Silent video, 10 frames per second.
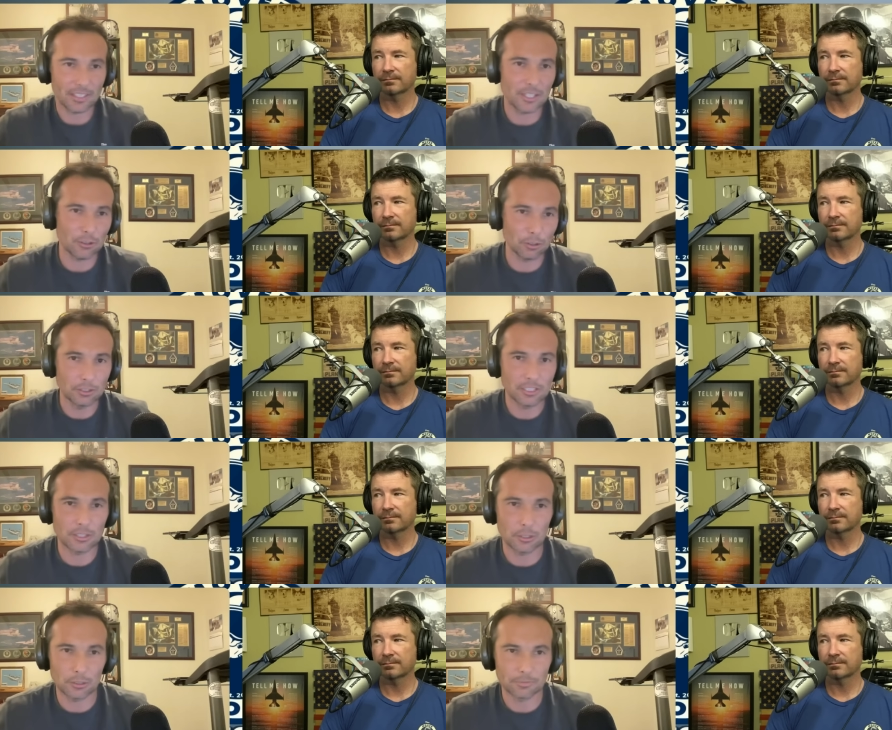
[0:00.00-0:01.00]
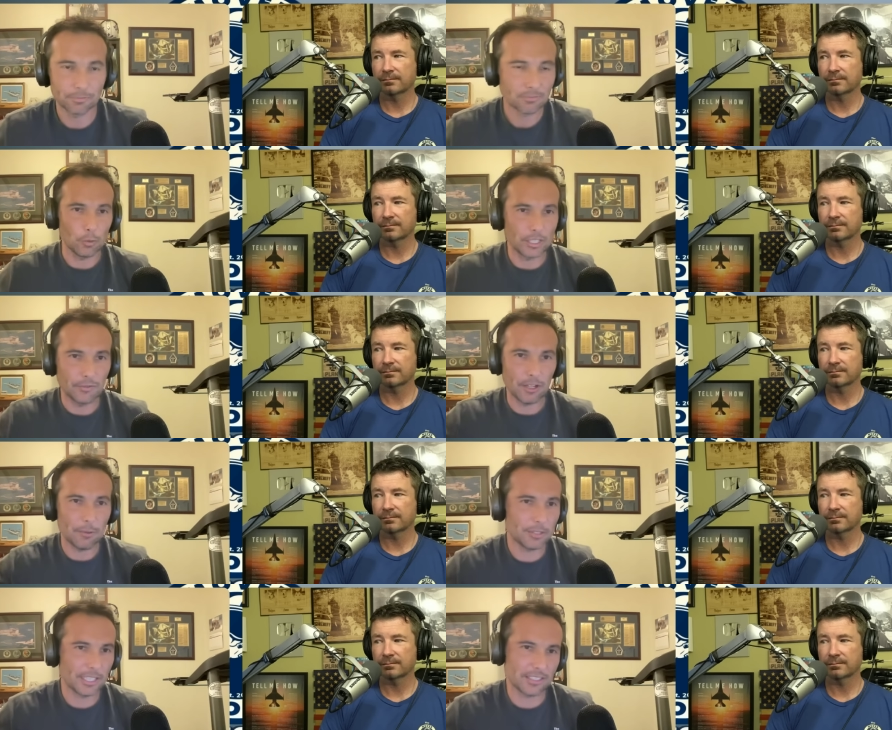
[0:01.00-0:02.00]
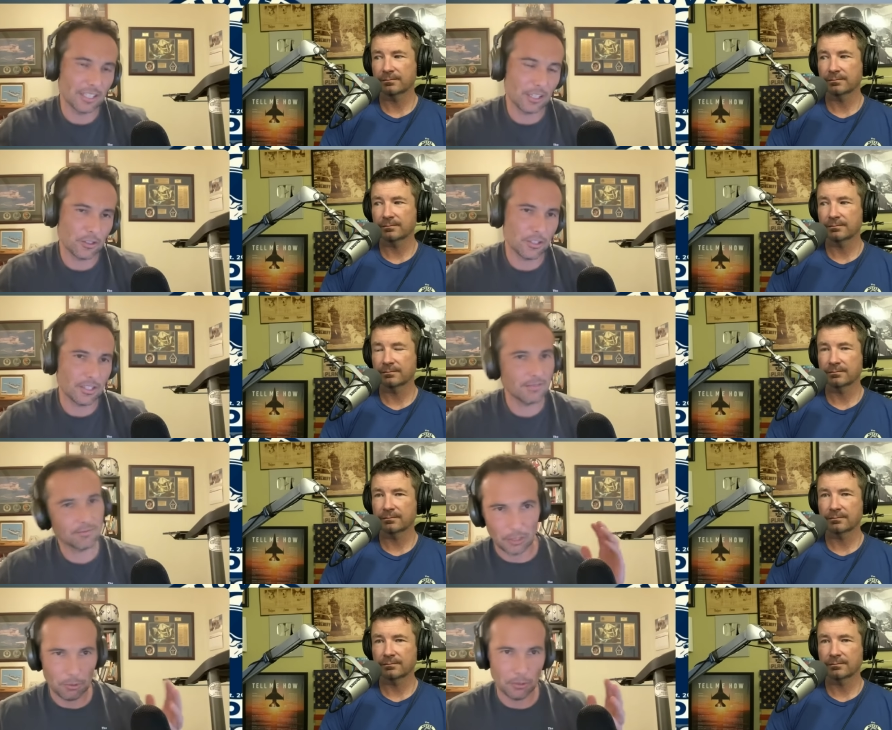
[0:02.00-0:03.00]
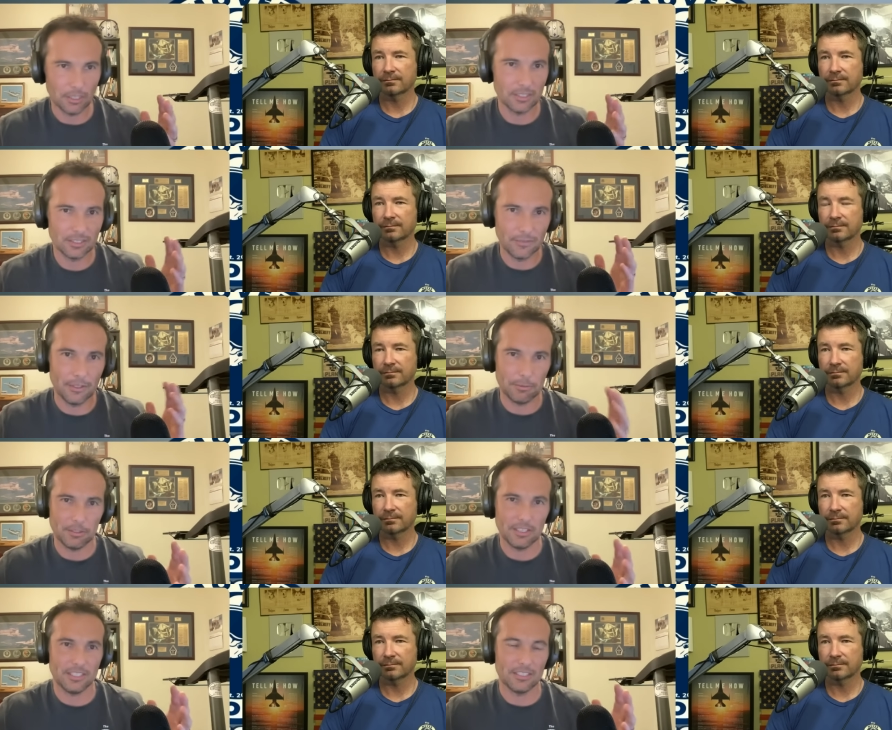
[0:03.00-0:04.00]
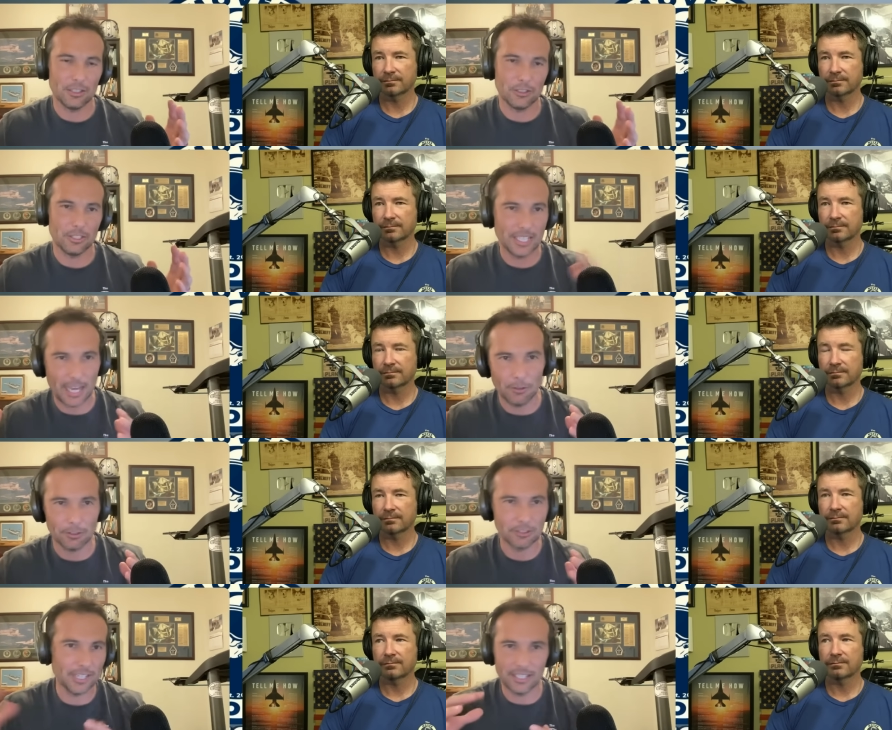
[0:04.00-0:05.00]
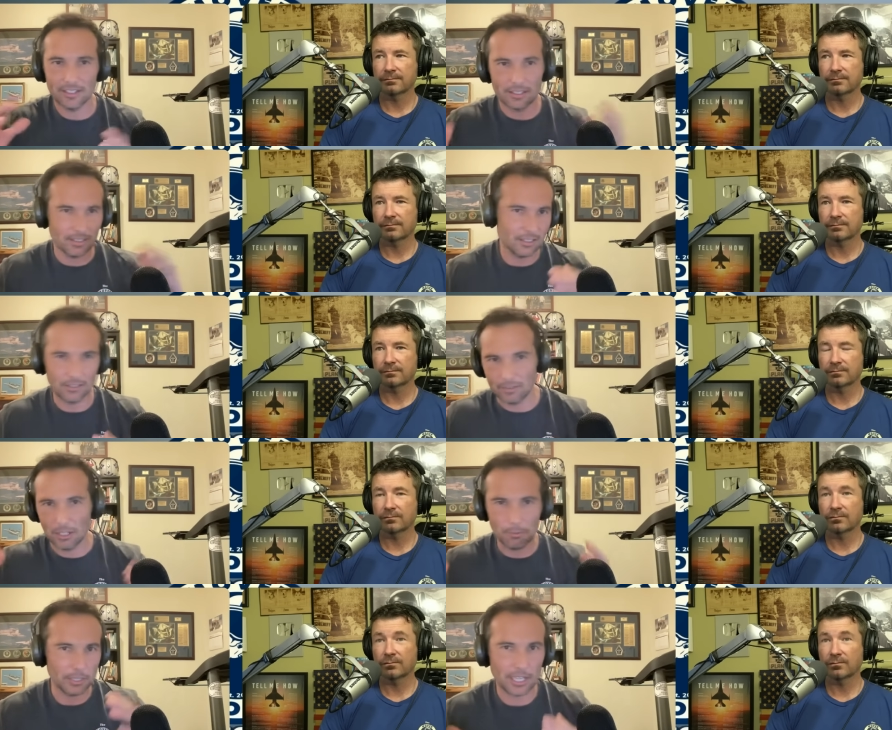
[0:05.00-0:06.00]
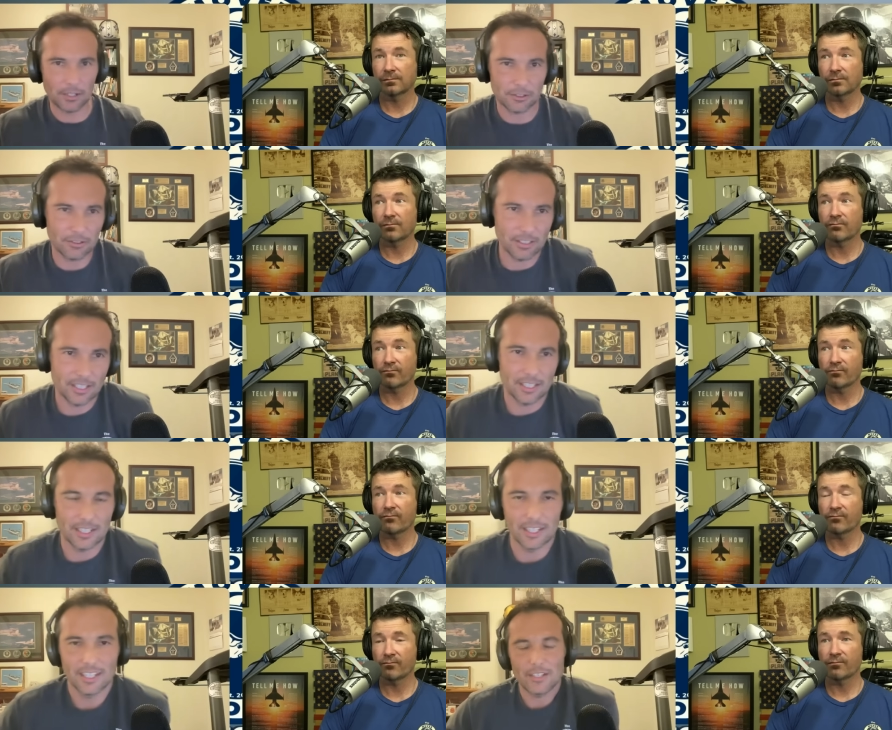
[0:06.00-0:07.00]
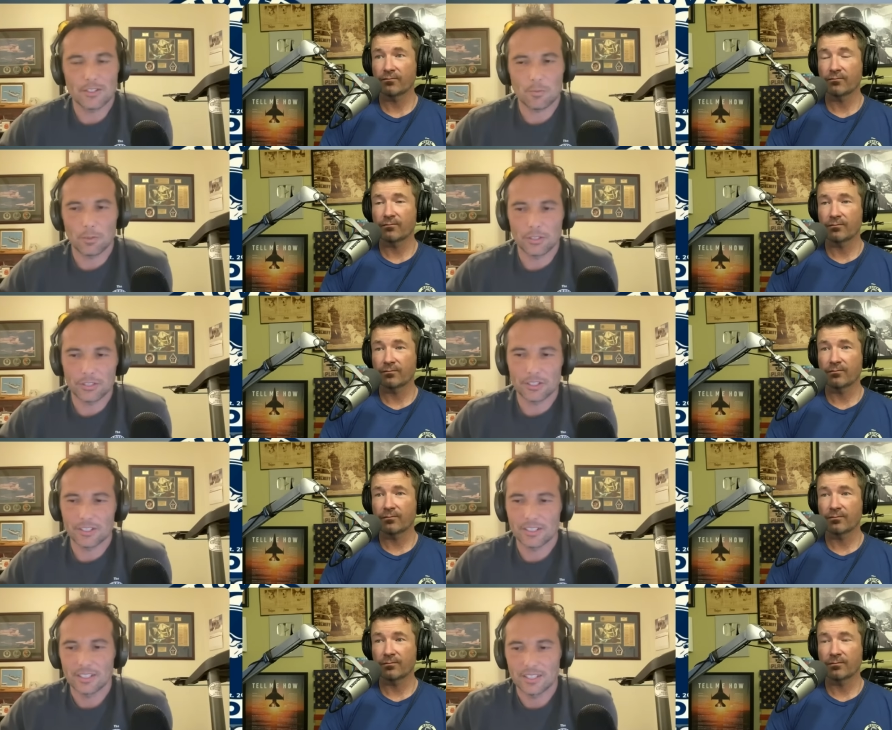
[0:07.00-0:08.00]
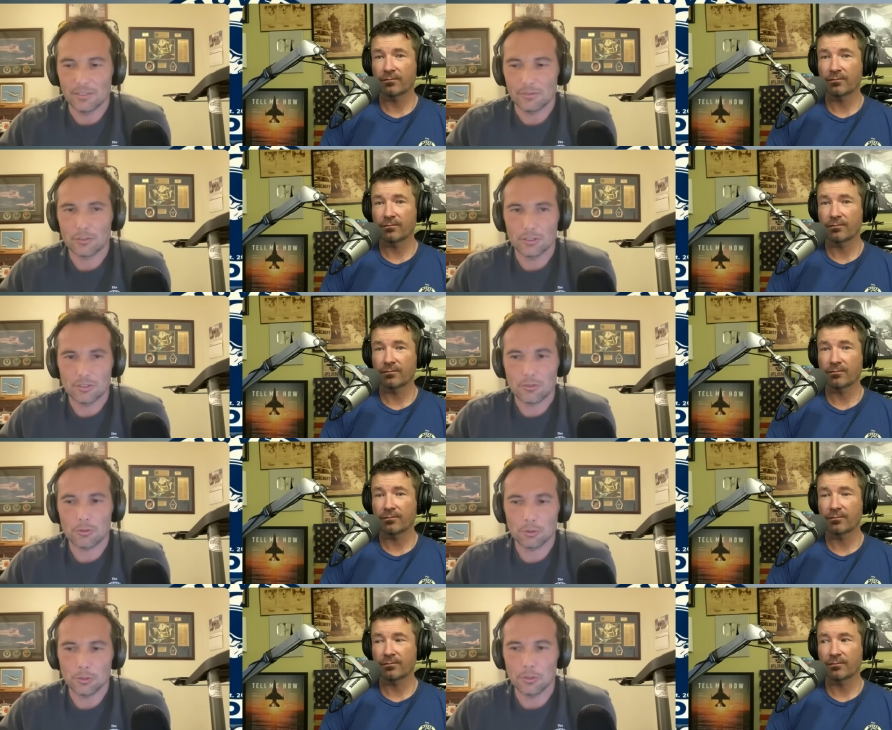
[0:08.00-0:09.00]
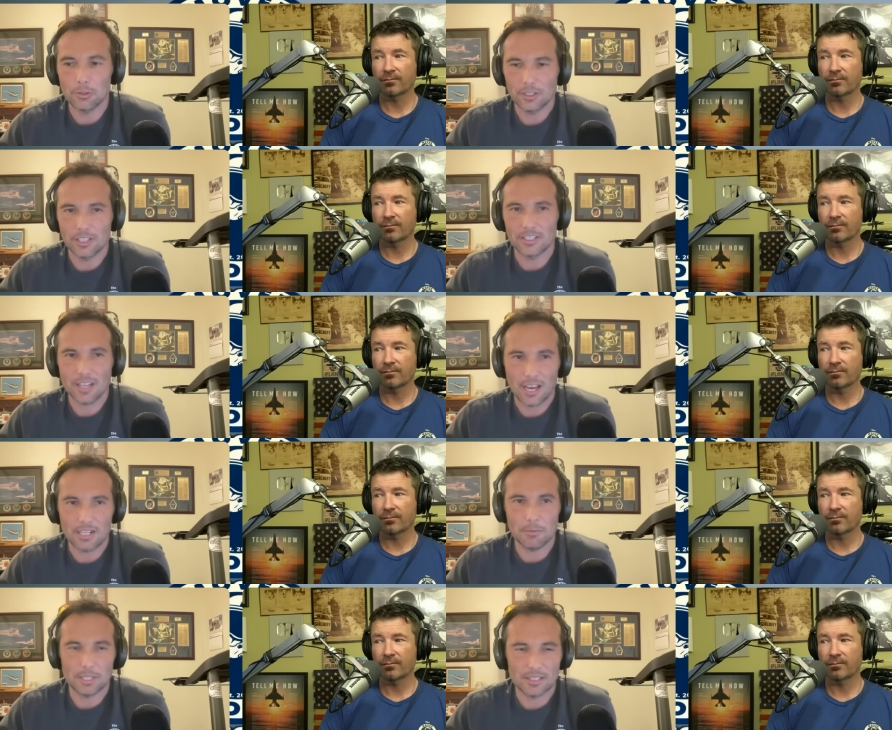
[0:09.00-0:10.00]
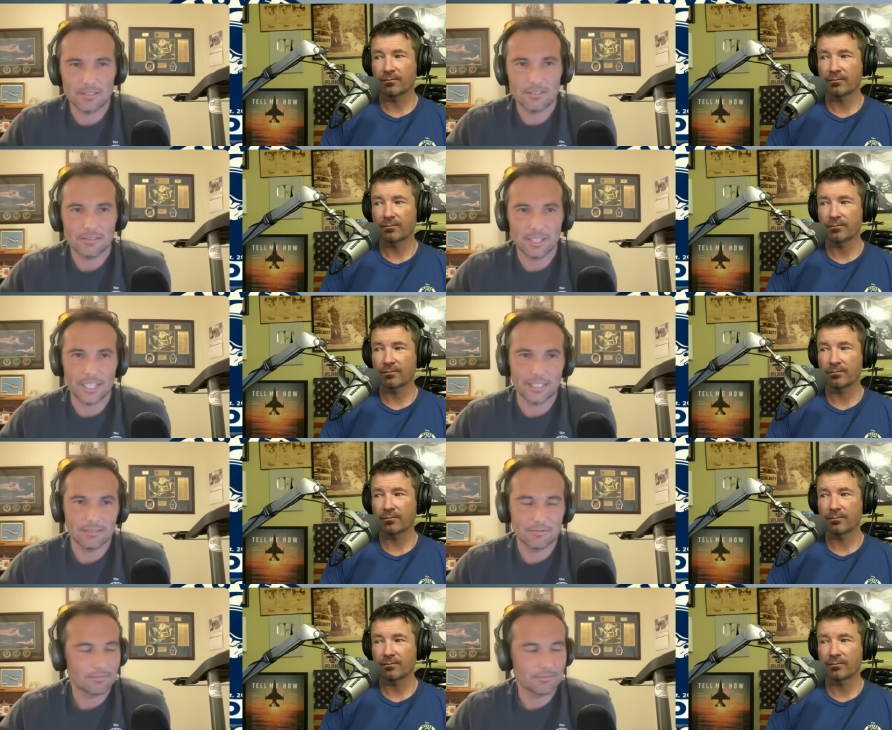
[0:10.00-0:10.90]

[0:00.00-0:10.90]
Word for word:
Speaker 1: like you're alluding to, we develop a technology, the opponent develops the technology to counter, right? It's this develop and counter thing. And I just wonder if true autonomous, like